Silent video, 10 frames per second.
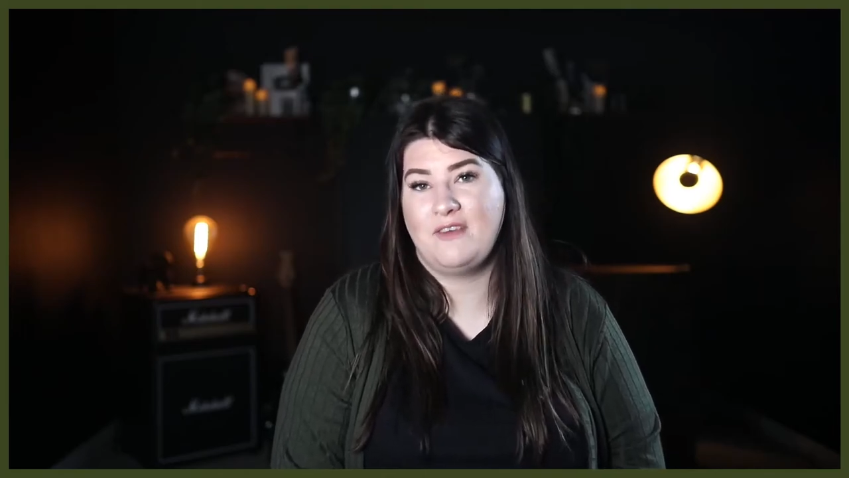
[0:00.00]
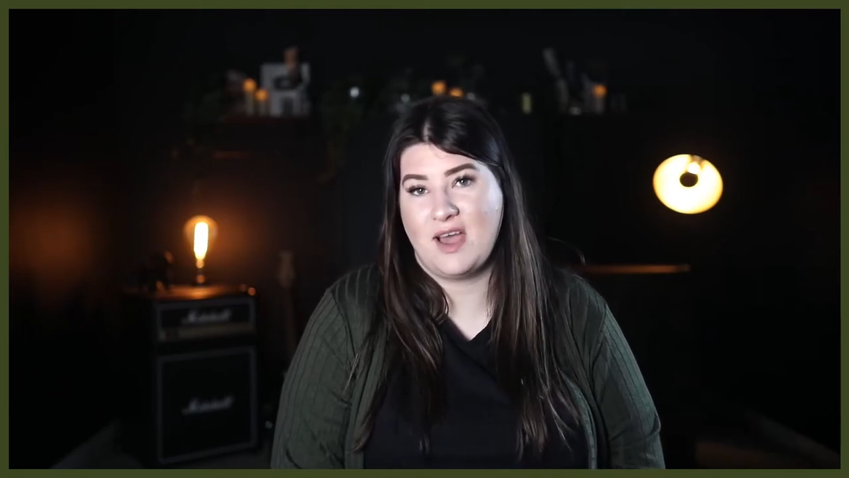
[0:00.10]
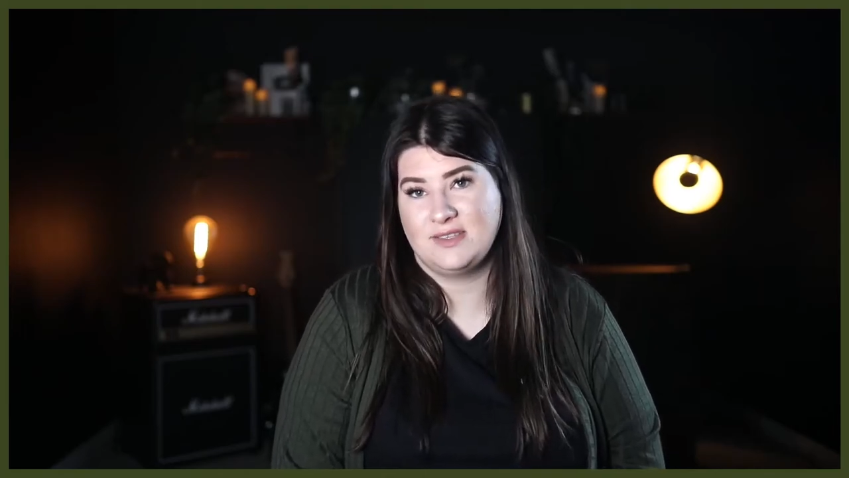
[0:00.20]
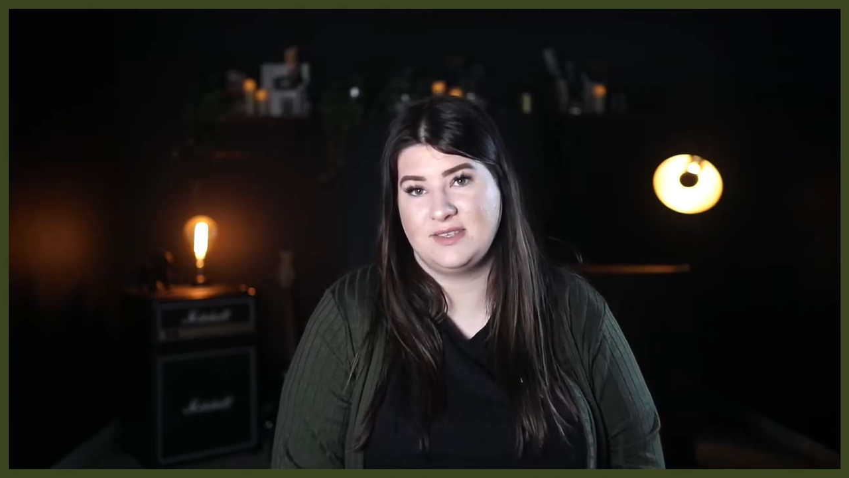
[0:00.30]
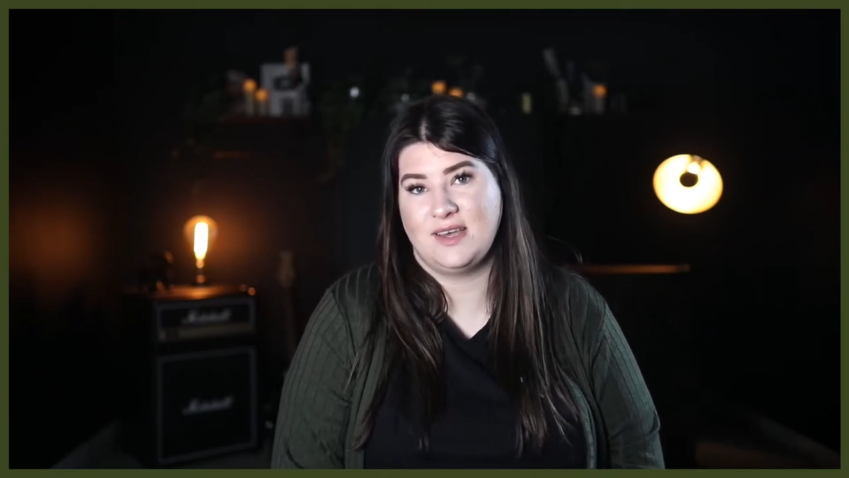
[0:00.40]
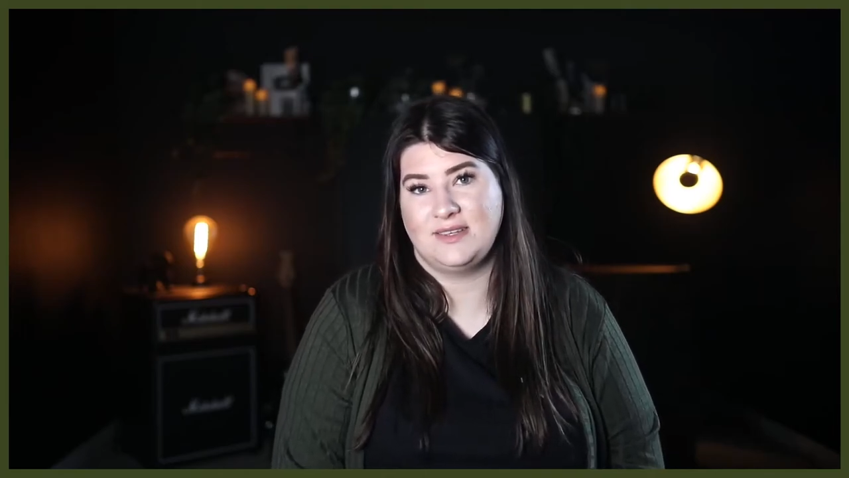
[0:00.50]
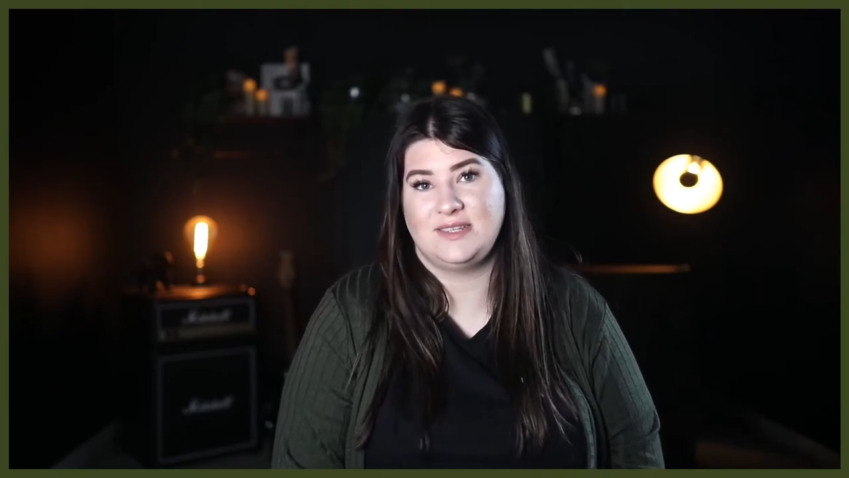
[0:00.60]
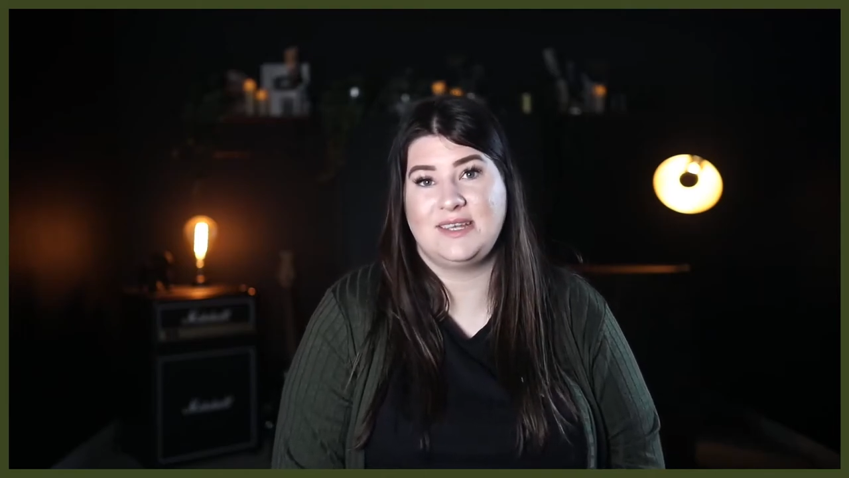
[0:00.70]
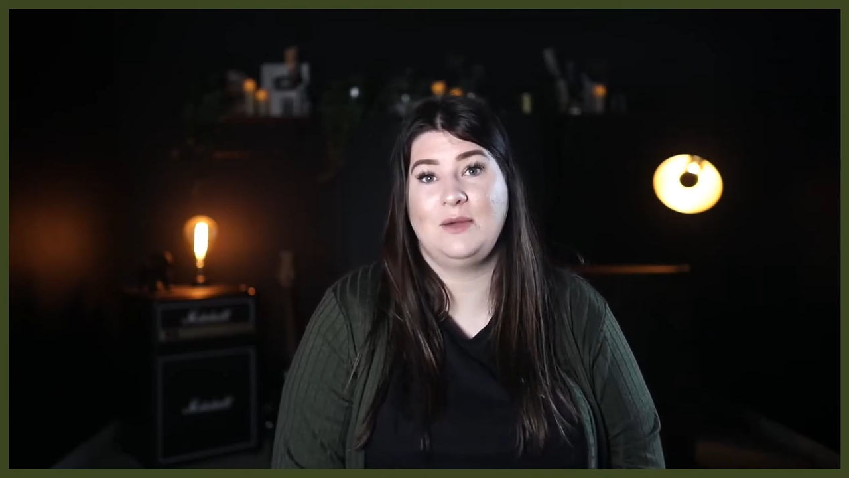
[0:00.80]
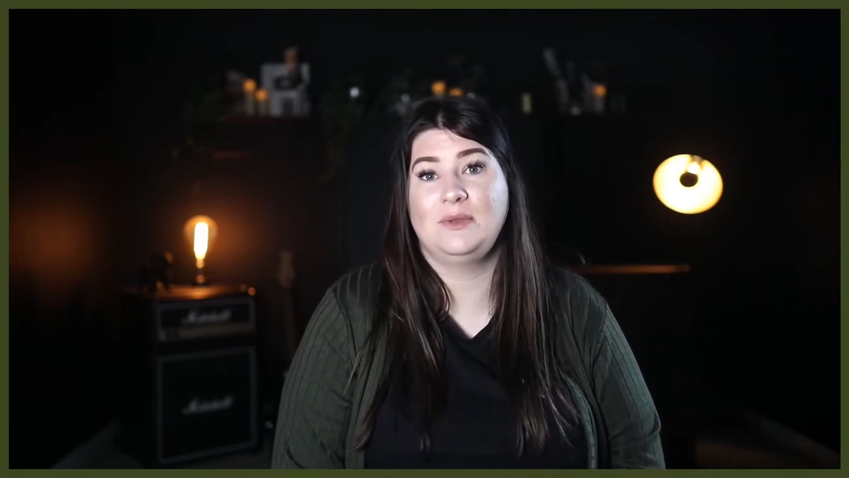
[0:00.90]
exercise a
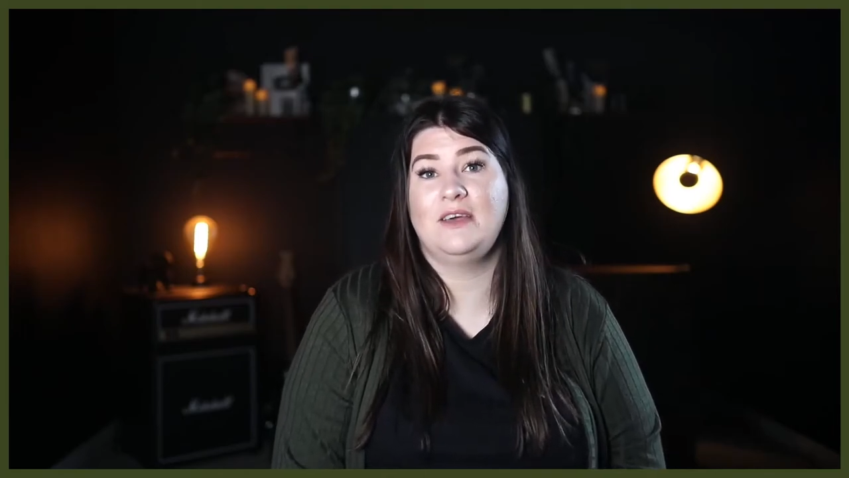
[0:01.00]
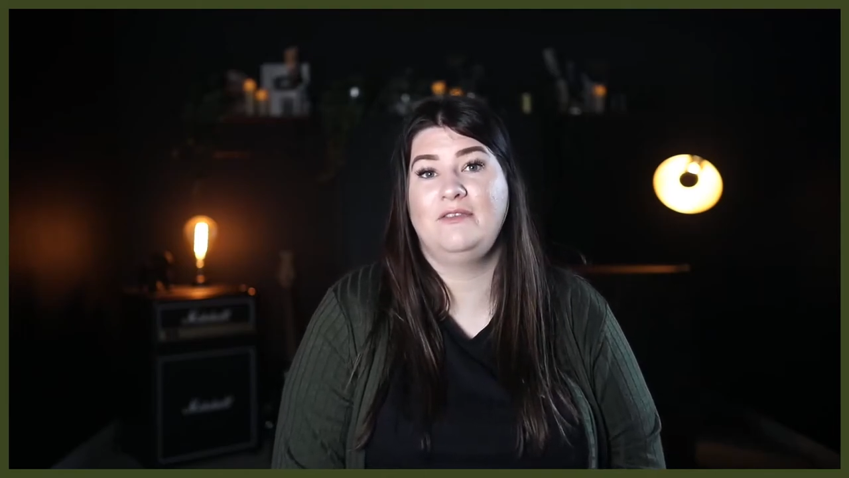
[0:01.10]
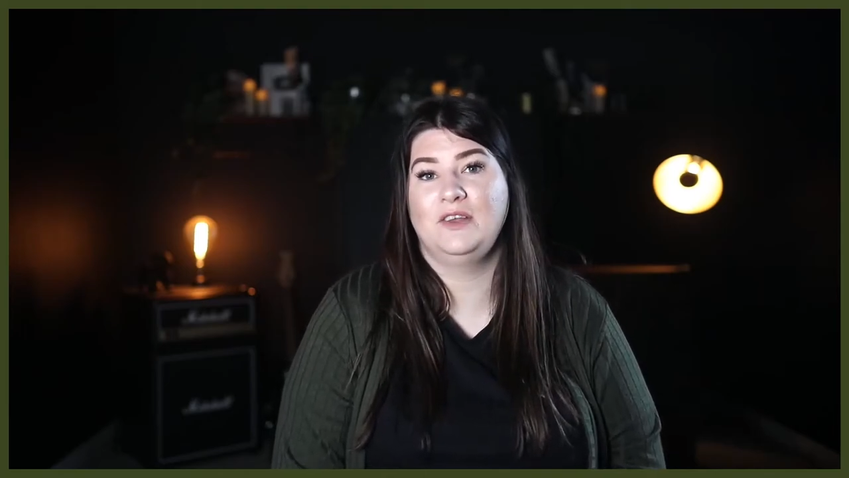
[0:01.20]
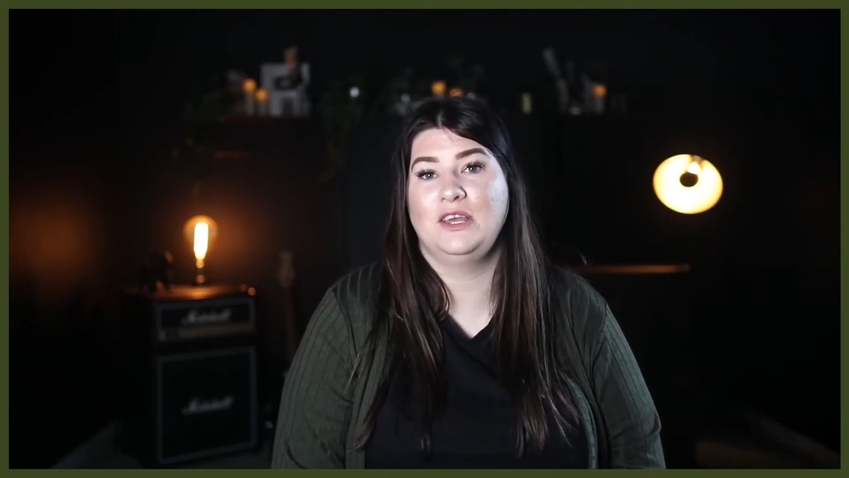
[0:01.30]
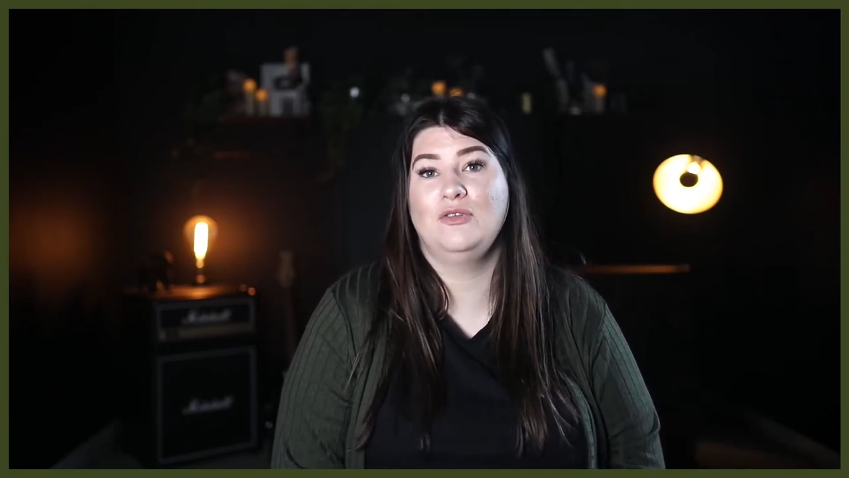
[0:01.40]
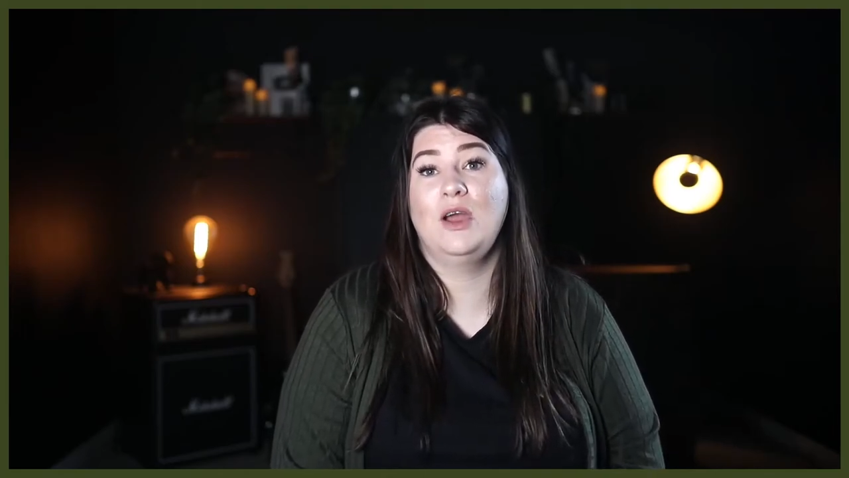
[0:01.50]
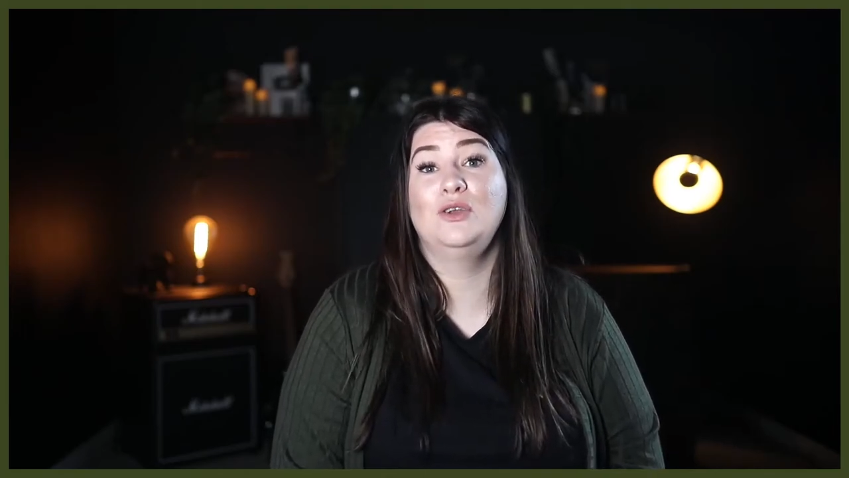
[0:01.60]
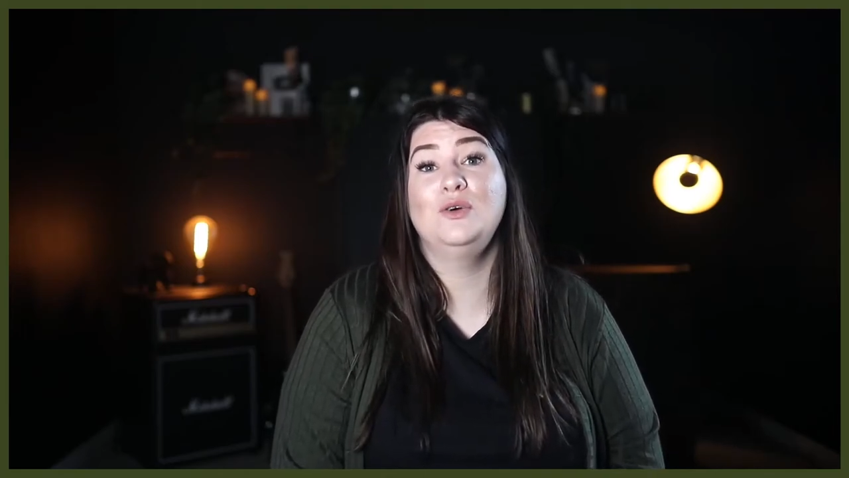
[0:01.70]
day when they're fully grown,